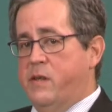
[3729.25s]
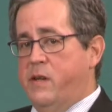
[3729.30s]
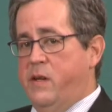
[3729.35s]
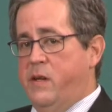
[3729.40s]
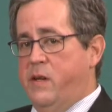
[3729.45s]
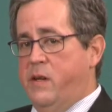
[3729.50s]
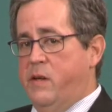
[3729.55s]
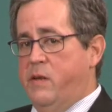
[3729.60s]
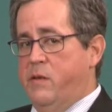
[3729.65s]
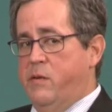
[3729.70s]

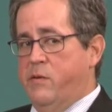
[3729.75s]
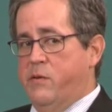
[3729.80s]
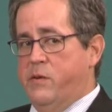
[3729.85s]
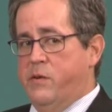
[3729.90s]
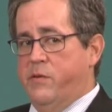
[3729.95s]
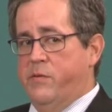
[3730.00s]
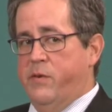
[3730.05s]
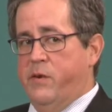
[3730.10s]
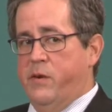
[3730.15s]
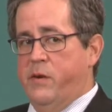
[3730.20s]
There's
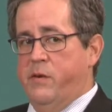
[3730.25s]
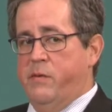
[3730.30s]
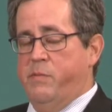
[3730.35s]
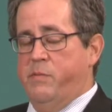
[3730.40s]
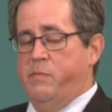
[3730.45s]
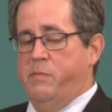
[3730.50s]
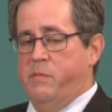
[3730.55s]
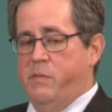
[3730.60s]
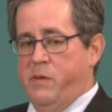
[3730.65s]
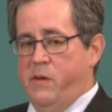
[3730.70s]
a very
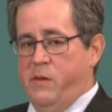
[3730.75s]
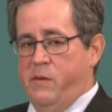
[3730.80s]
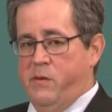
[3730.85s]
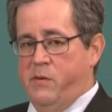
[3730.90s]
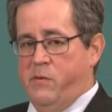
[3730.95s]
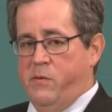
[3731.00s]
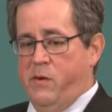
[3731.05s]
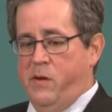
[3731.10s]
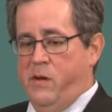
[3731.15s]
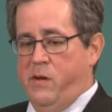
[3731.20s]

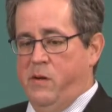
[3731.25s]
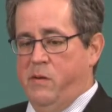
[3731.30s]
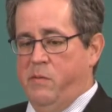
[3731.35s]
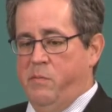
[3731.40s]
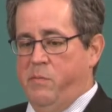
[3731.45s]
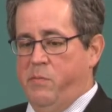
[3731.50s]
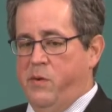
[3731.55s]
strong